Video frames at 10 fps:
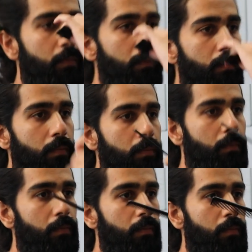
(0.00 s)
next step
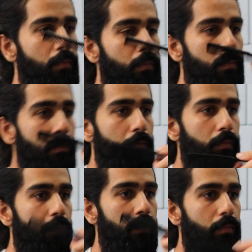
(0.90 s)
will be the
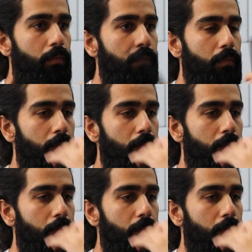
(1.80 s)
moustache.